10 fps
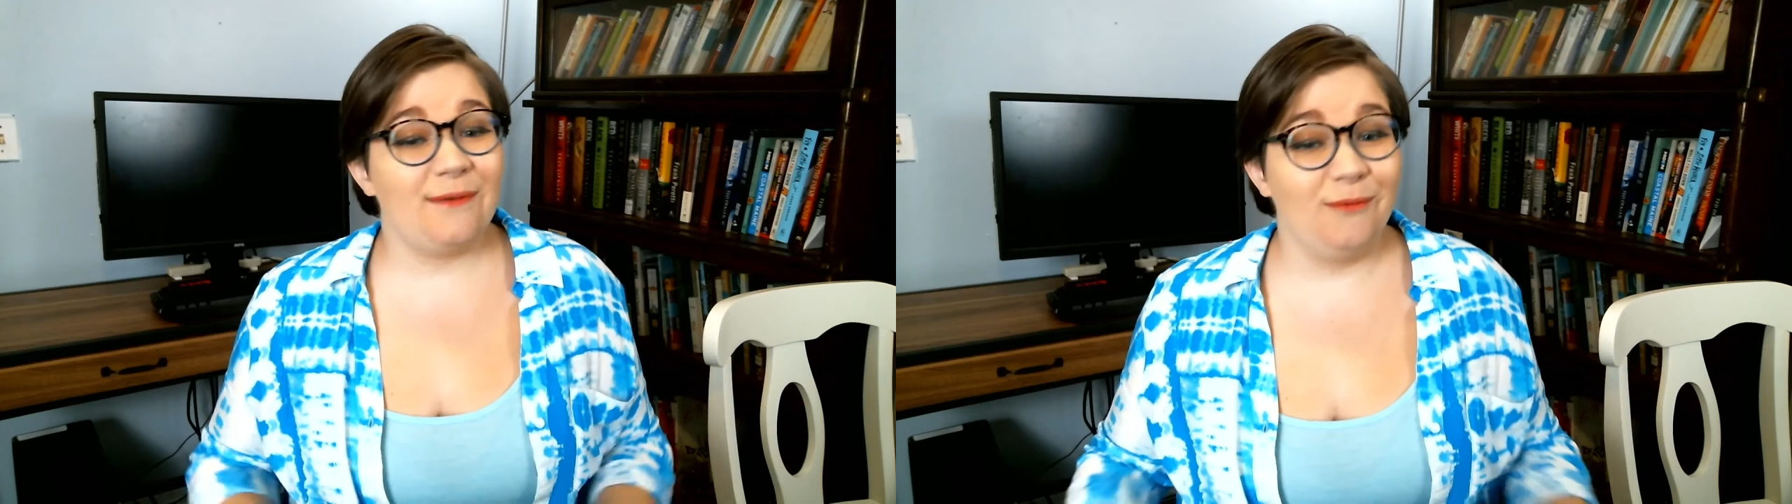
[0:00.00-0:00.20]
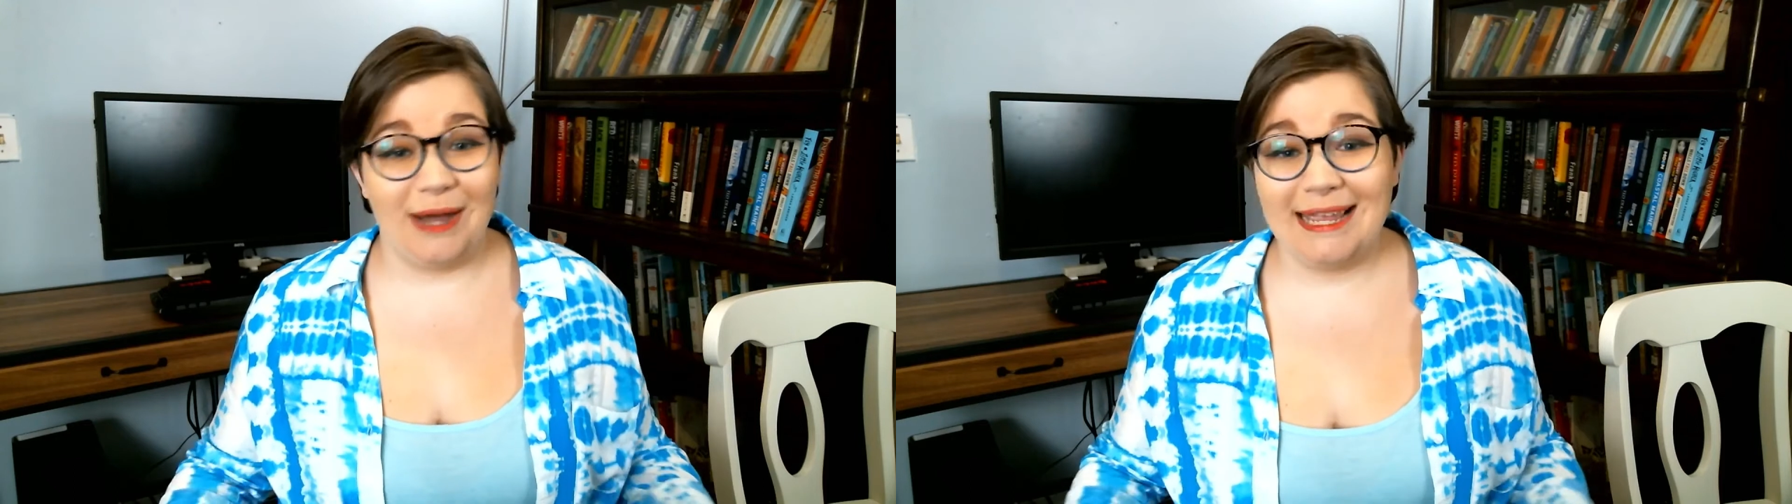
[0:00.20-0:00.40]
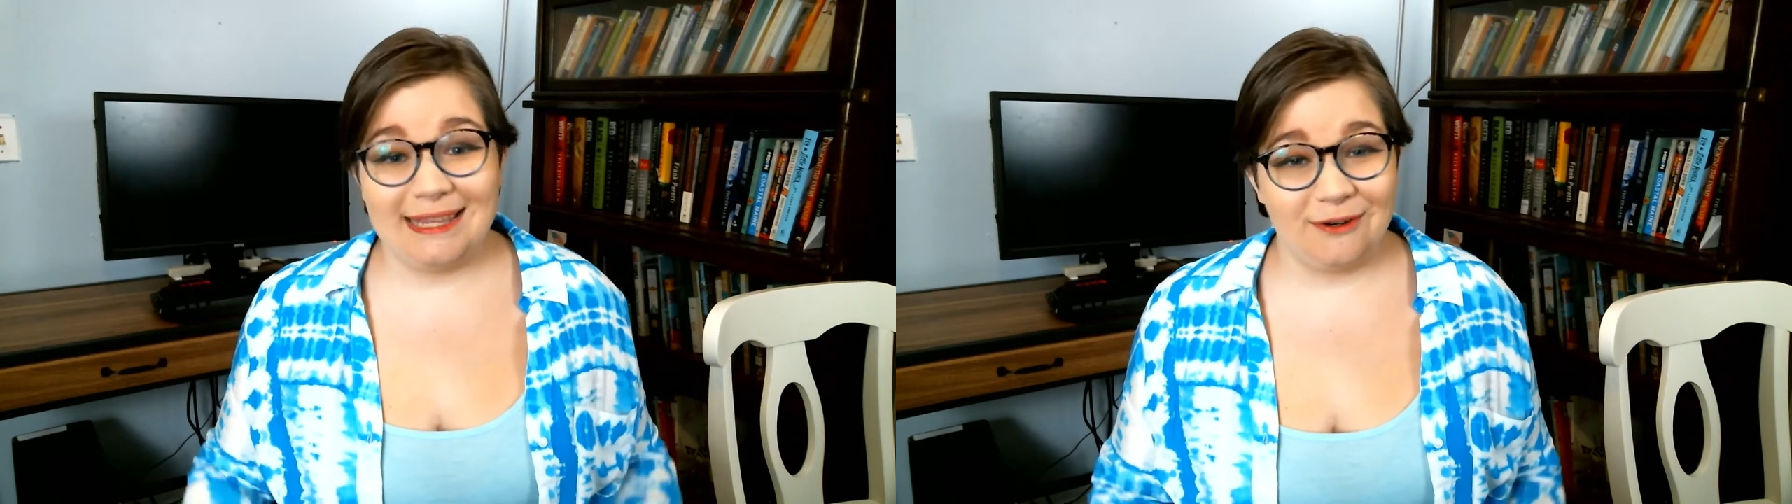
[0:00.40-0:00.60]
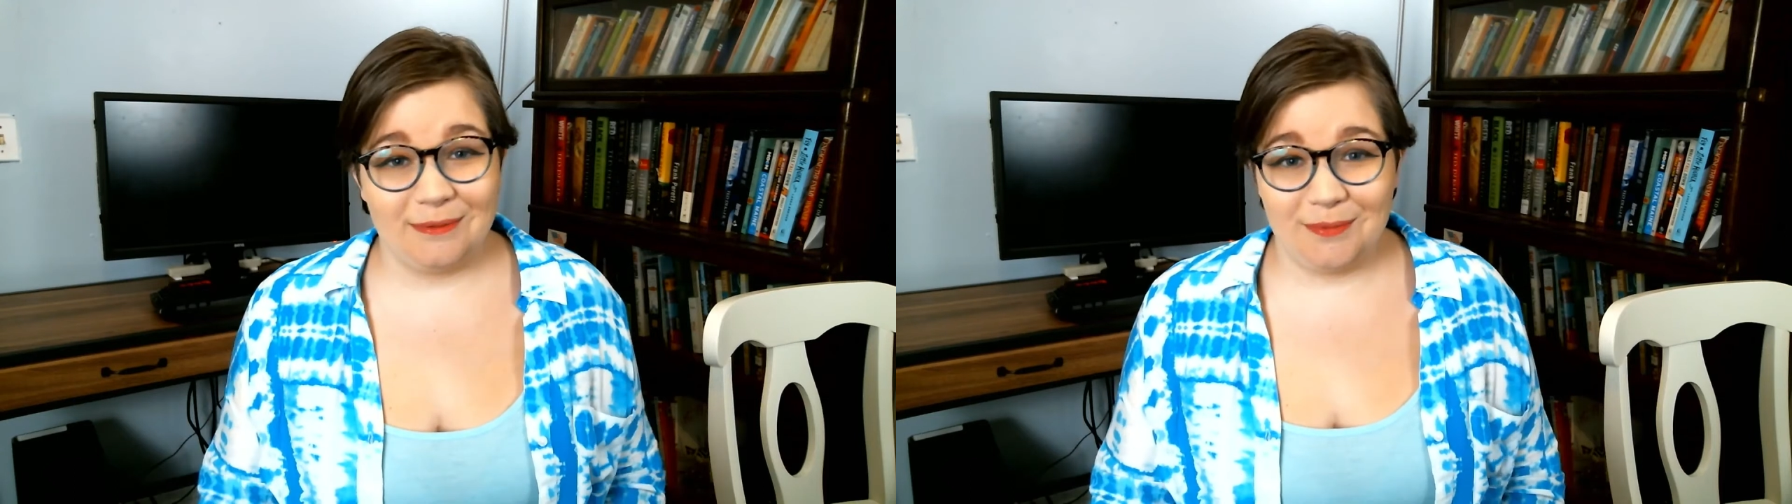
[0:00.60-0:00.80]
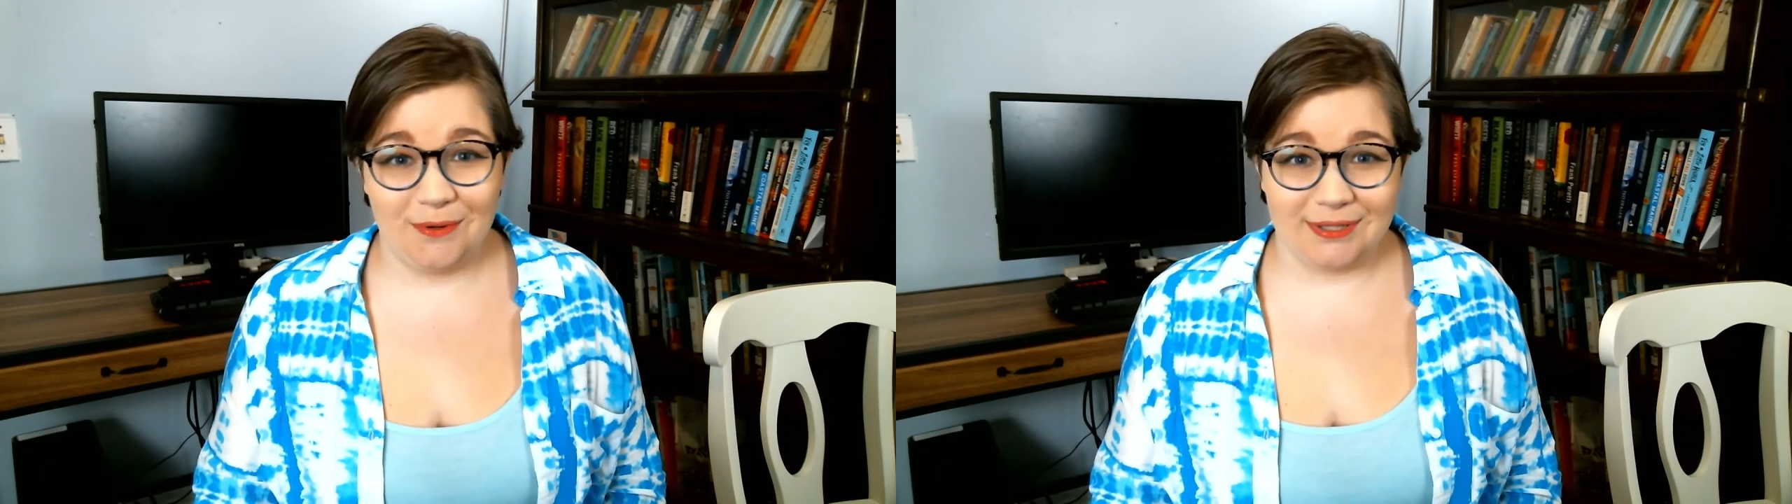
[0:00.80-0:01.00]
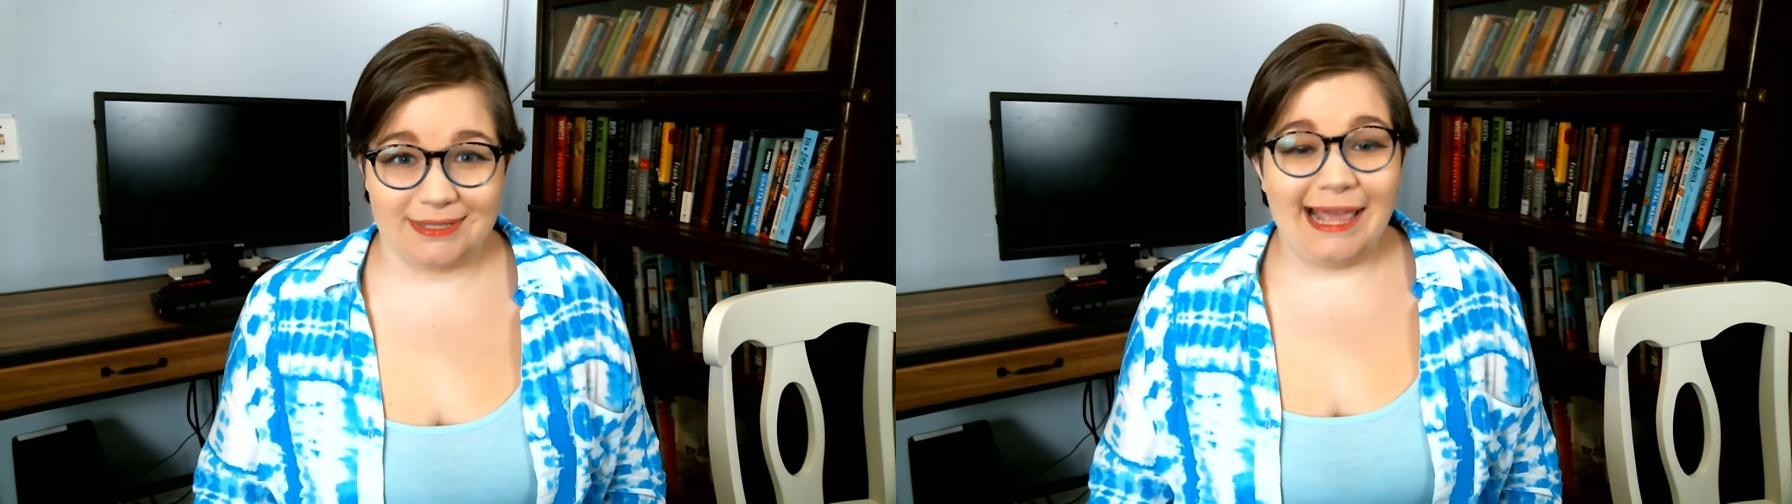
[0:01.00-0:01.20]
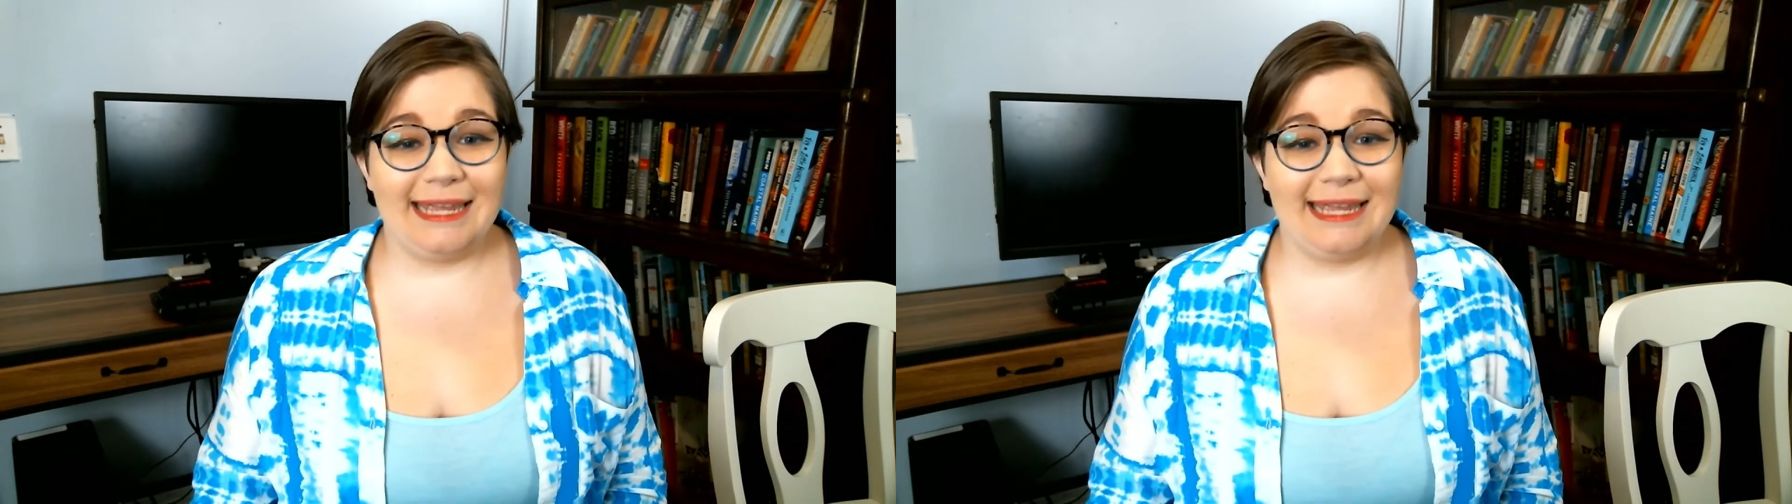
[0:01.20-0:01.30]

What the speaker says: and why they are important.